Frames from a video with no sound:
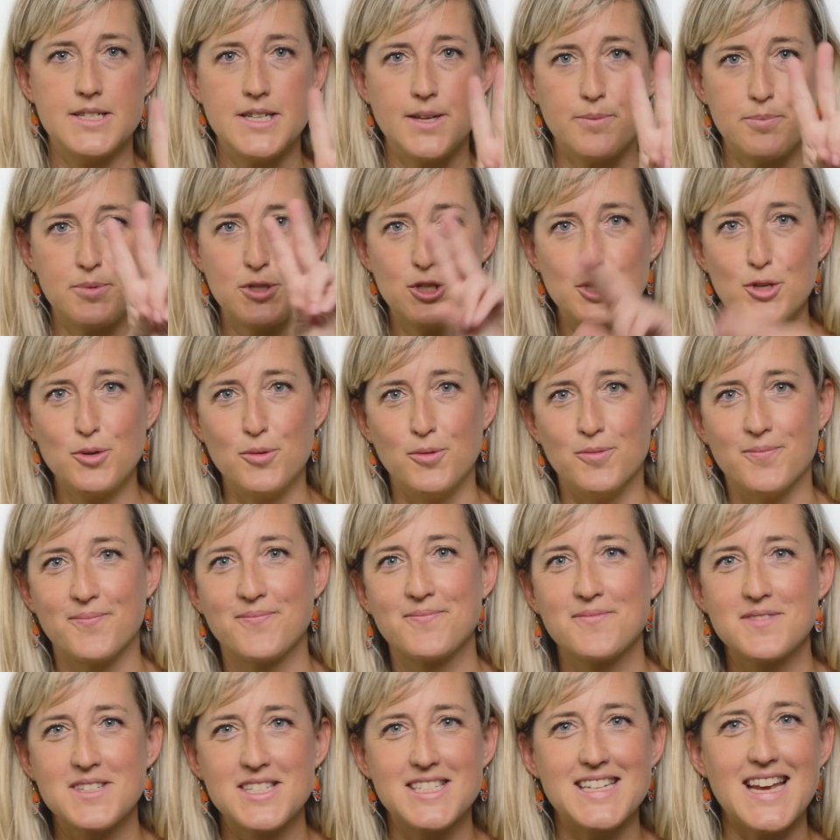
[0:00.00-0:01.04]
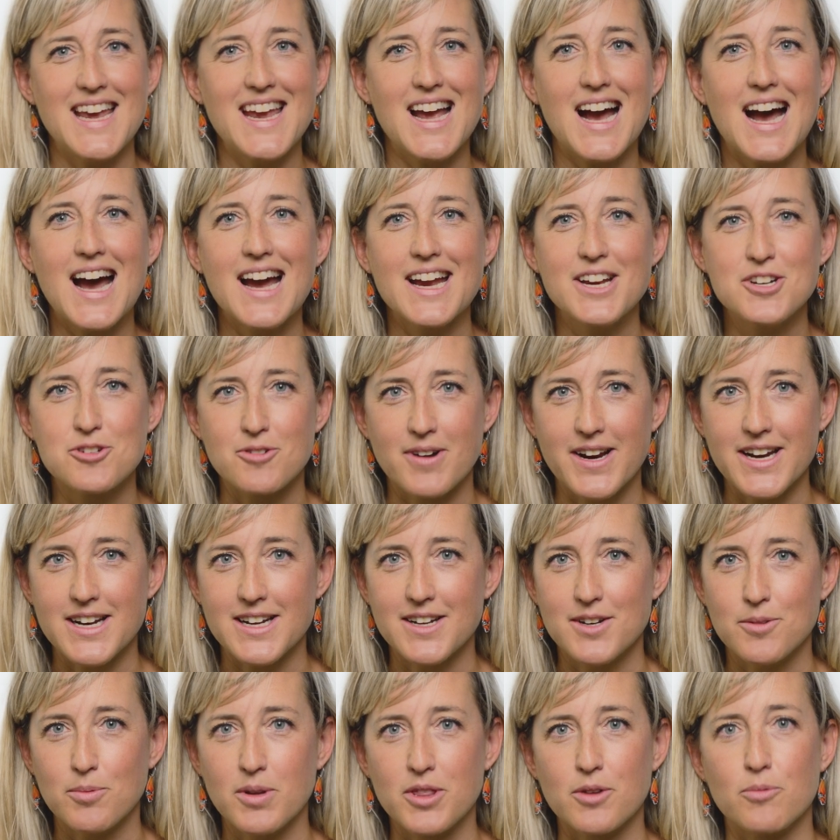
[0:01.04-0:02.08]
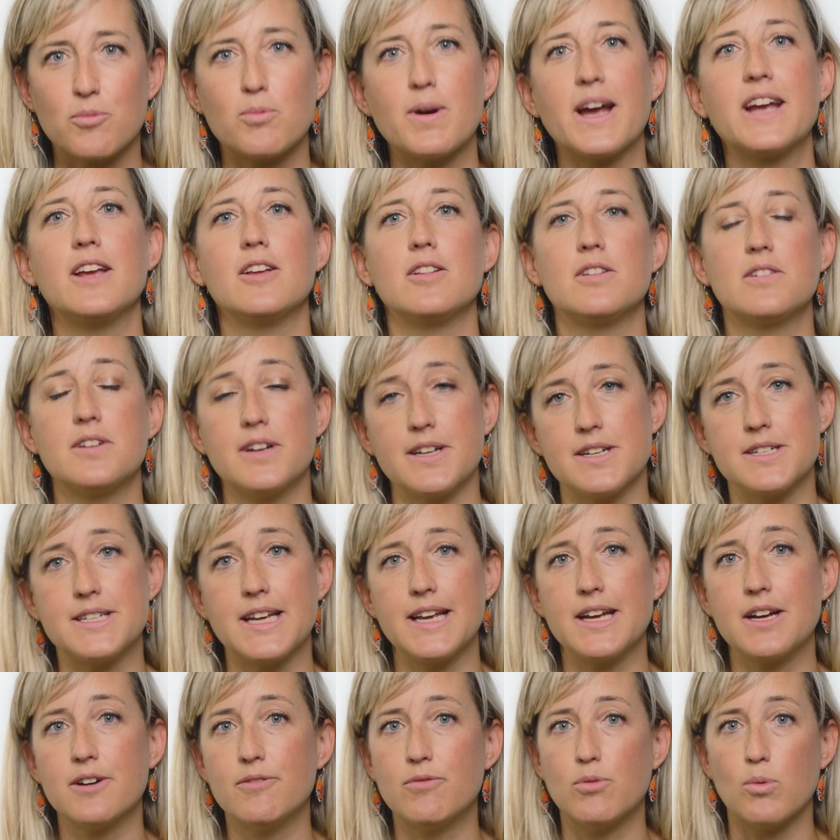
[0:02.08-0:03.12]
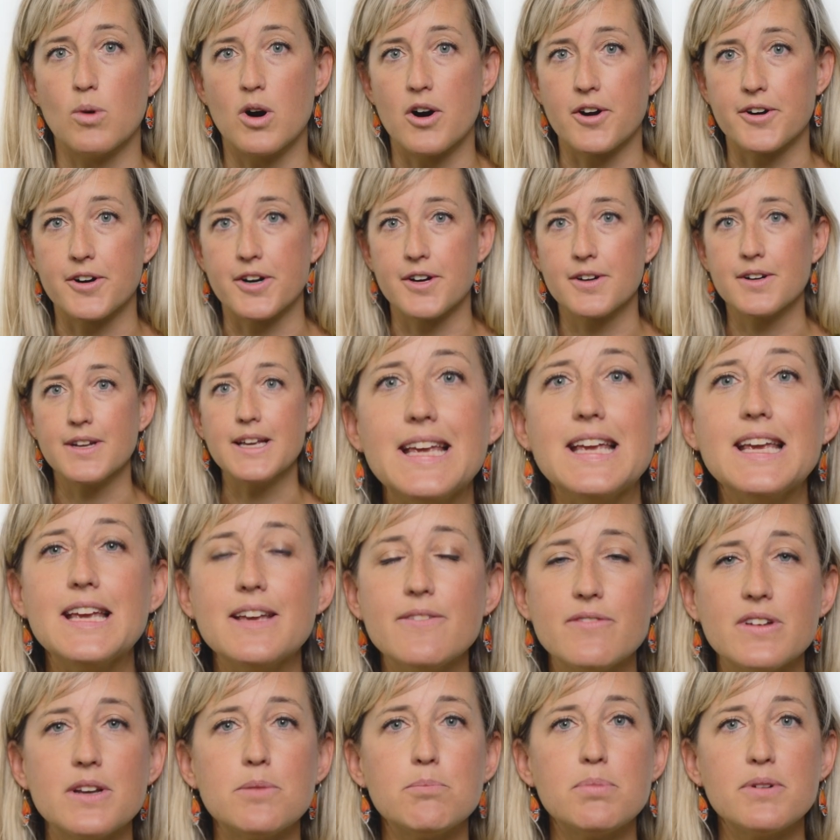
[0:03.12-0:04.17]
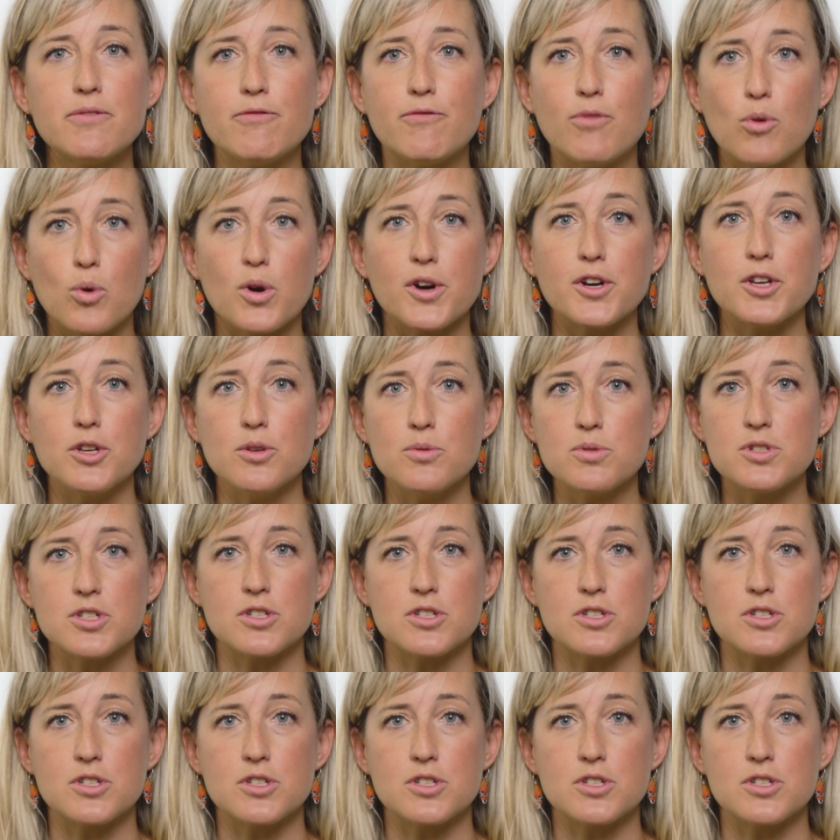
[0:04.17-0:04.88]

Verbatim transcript: Tip 2. Stay hydrated with a regular intake of water even before you